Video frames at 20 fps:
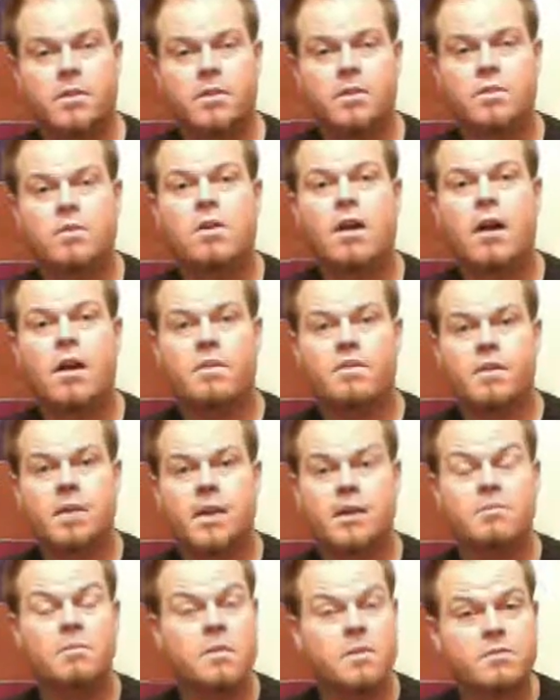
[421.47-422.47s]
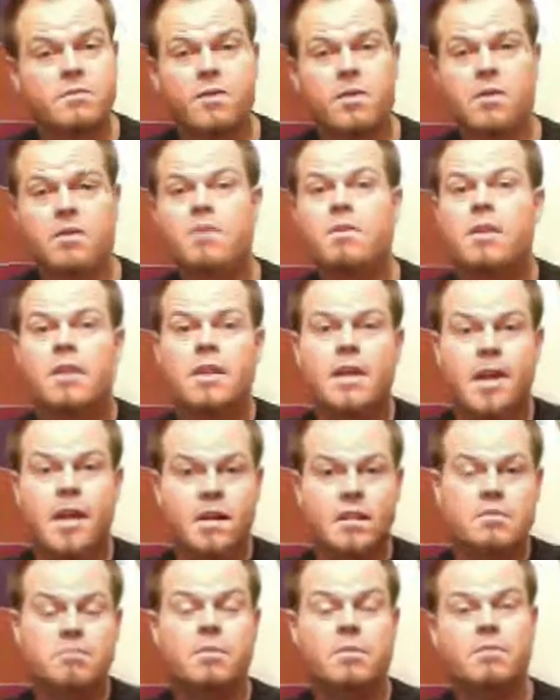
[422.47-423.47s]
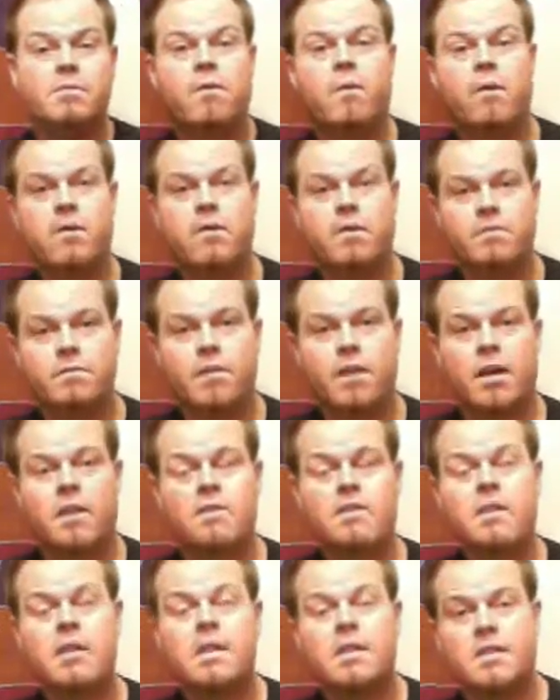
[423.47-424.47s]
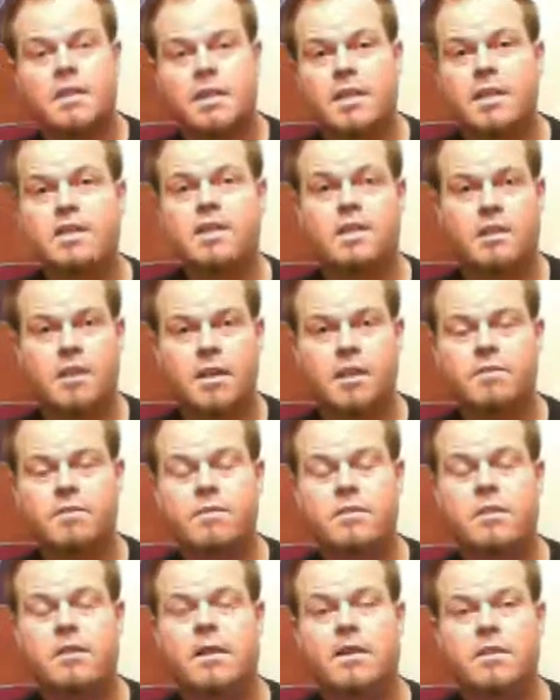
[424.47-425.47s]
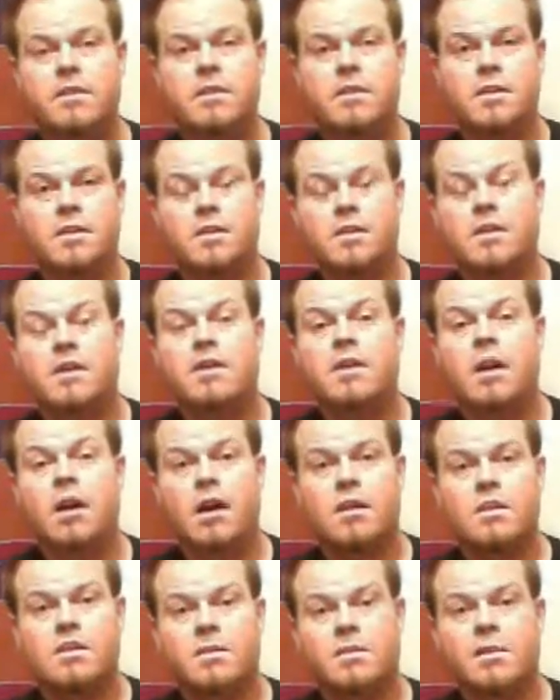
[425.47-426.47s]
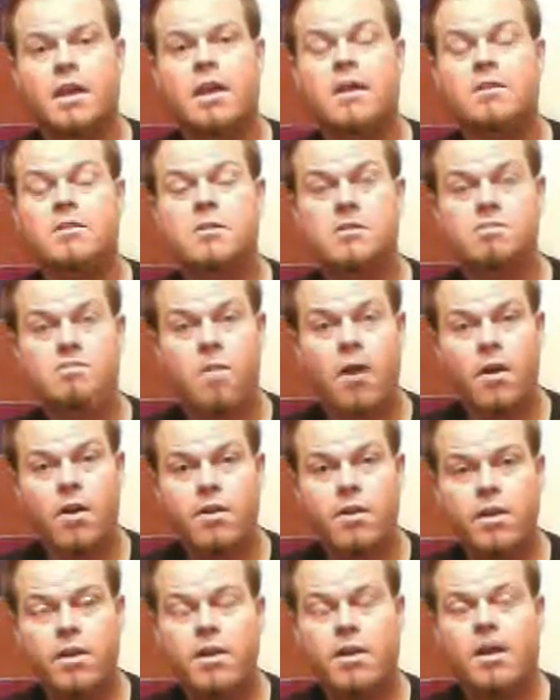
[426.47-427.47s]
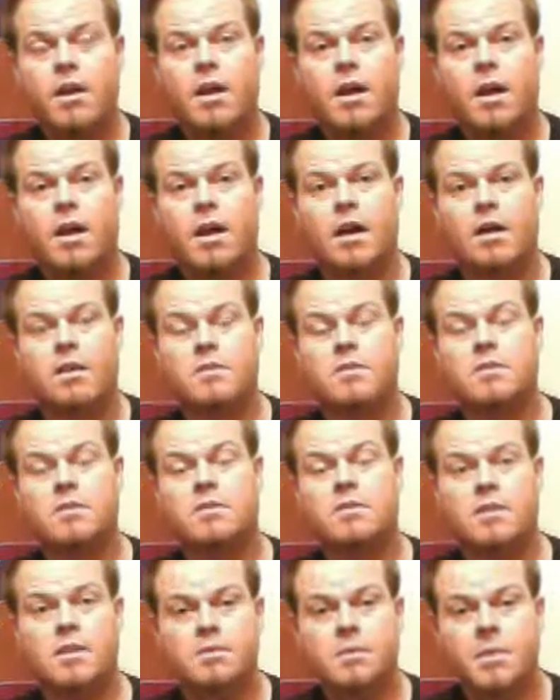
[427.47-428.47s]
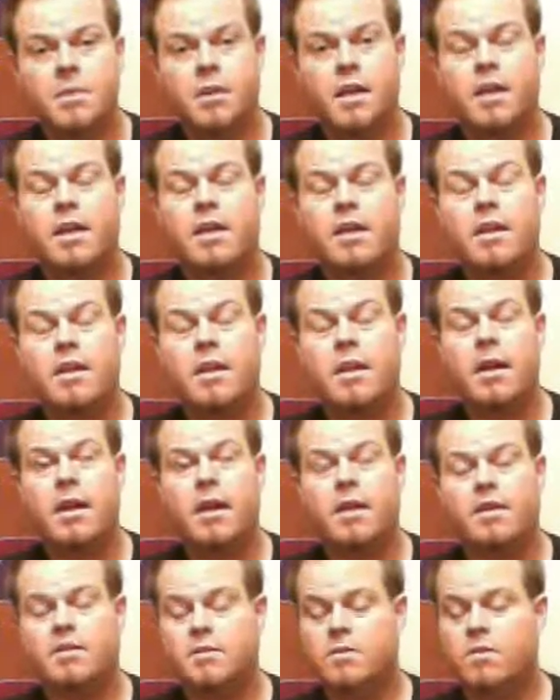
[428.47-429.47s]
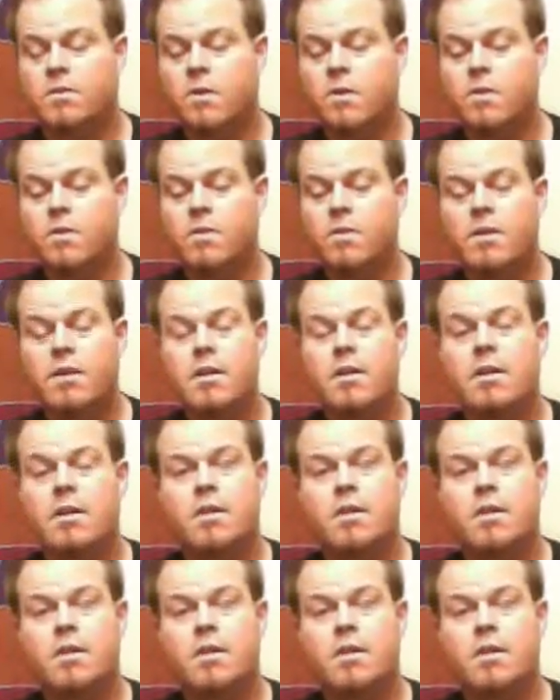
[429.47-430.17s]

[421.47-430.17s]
to do coffee enemas for 3 days before the flush to get the liver into the detoxification mode, to stimulate it. And so